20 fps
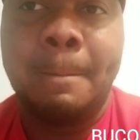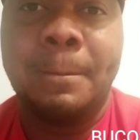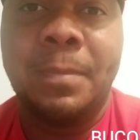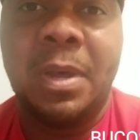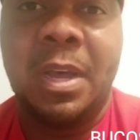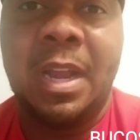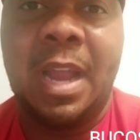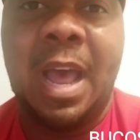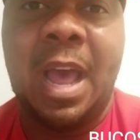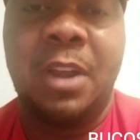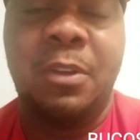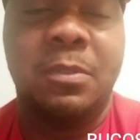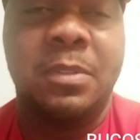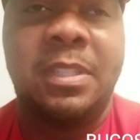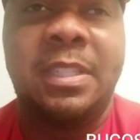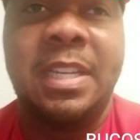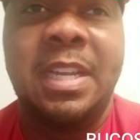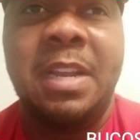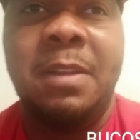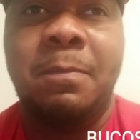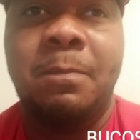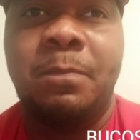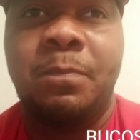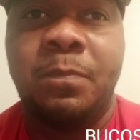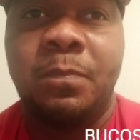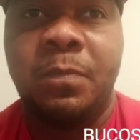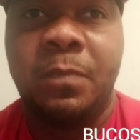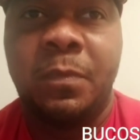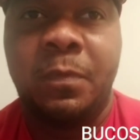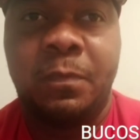But I don't see
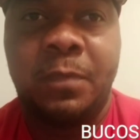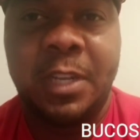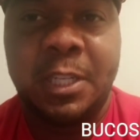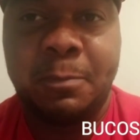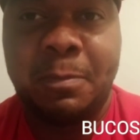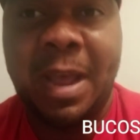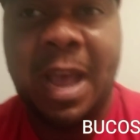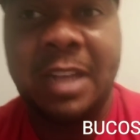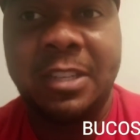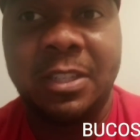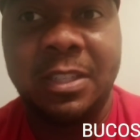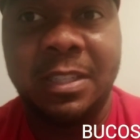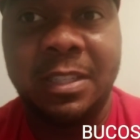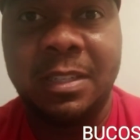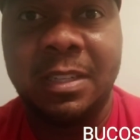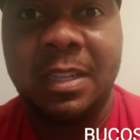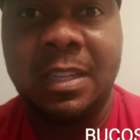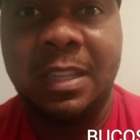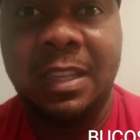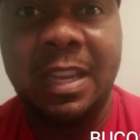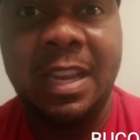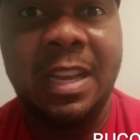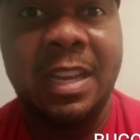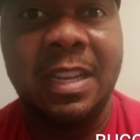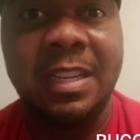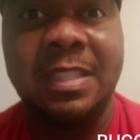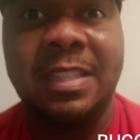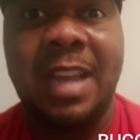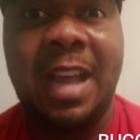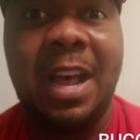Fitzpatrick leading
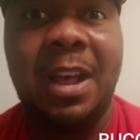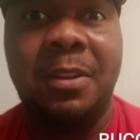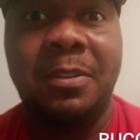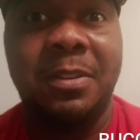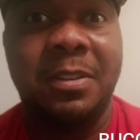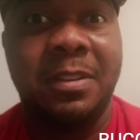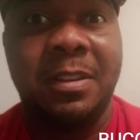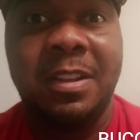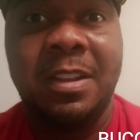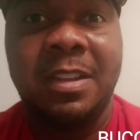us down